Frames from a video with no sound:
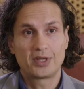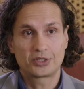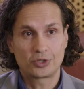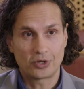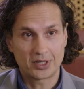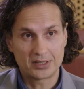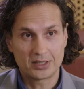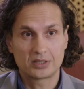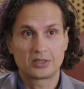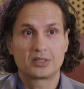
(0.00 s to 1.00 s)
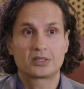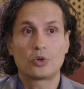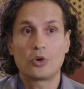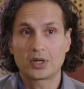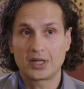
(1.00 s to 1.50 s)
that your organization is
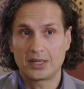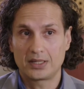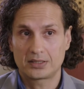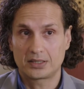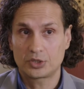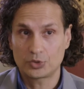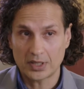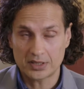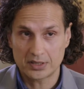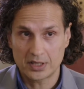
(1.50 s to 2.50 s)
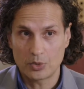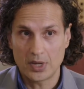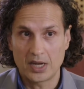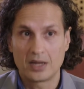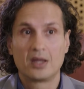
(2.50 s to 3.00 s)
organized, is structured in a
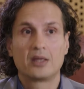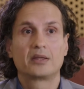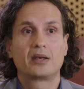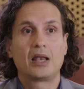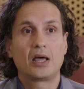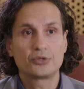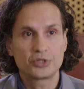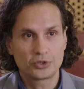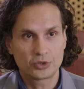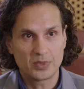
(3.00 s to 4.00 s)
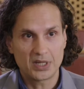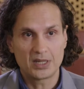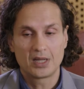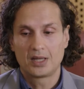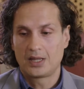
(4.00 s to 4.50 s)
way that allows you to
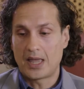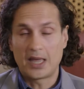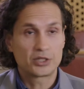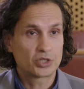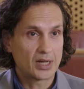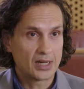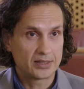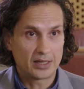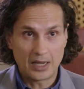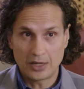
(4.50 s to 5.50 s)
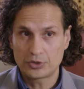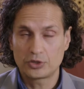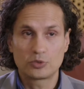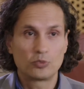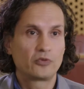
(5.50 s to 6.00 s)
be agile, that allows you
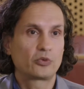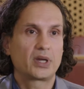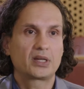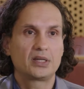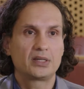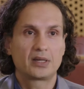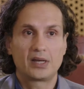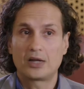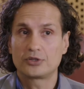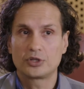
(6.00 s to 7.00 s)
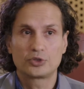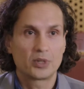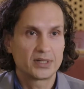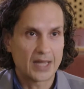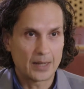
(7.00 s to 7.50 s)
to move quickly, that allows you to
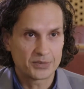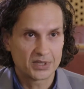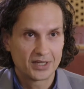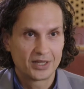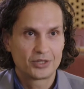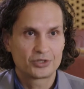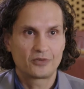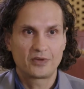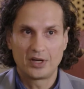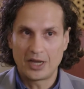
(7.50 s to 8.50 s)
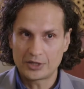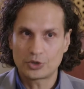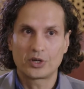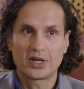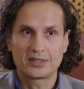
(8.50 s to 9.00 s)
adapt. So if you're a large
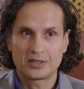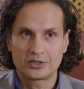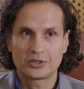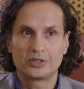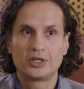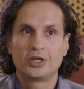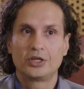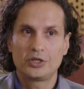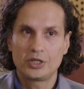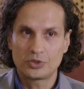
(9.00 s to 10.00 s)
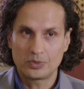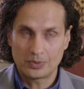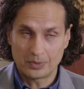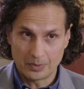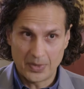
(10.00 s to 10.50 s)
organization, you need to
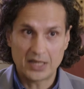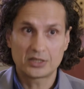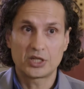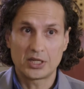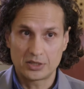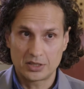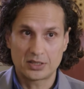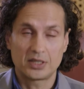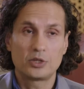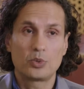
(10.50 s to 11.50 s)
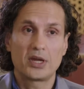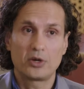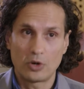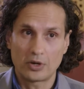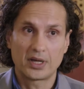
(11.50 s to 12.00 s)
make changes in the way
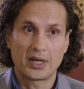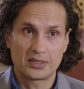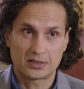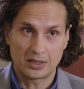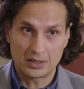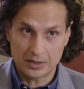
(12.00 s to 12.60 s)
you're organized